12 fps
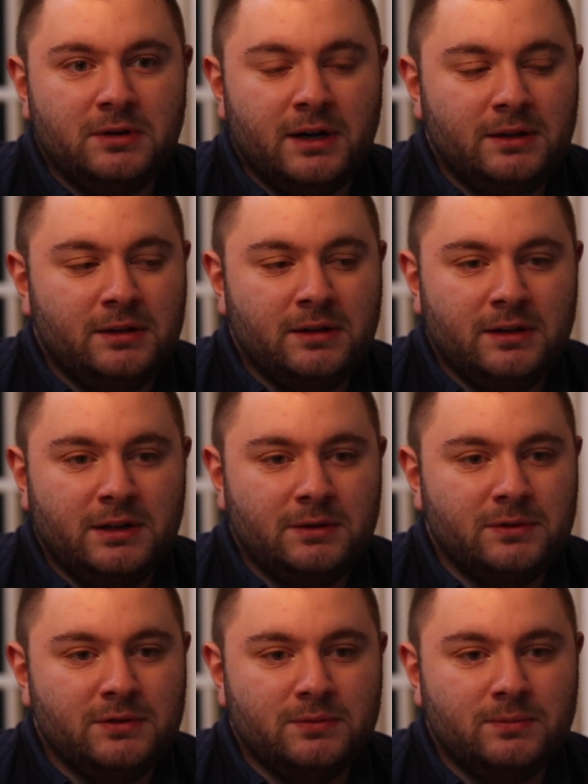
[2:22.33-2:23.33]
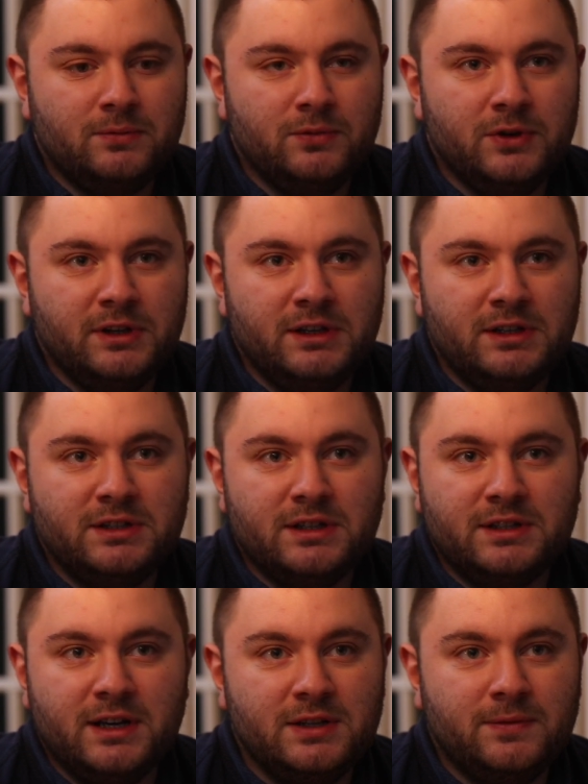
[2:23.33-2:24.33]
I think it was really
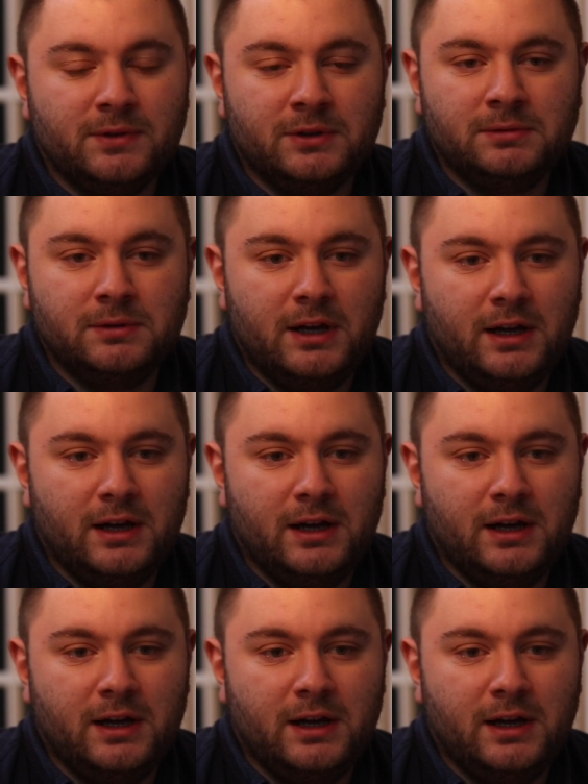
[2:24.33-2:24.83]
successful.